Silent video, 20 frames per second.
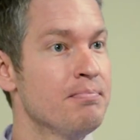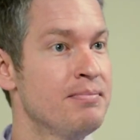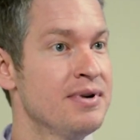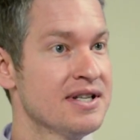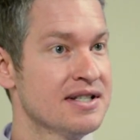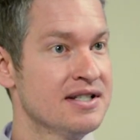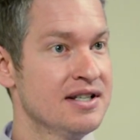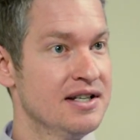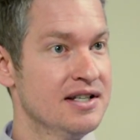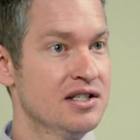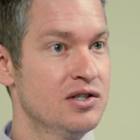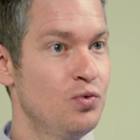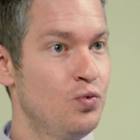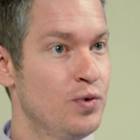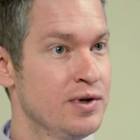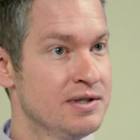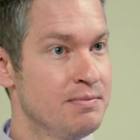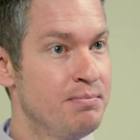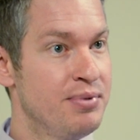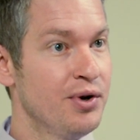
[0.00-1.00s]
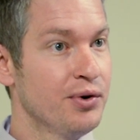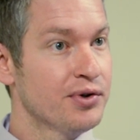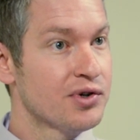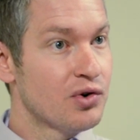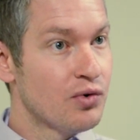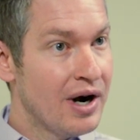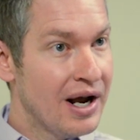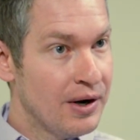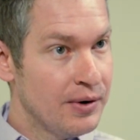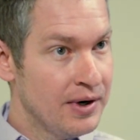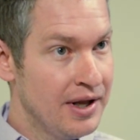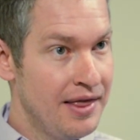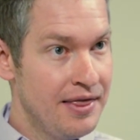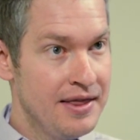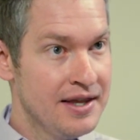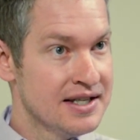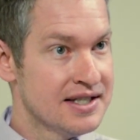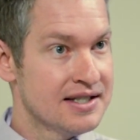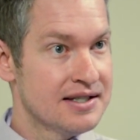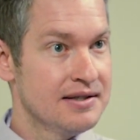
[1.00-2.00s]
business was built around
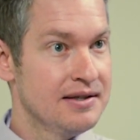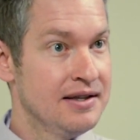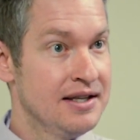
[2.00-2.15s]
this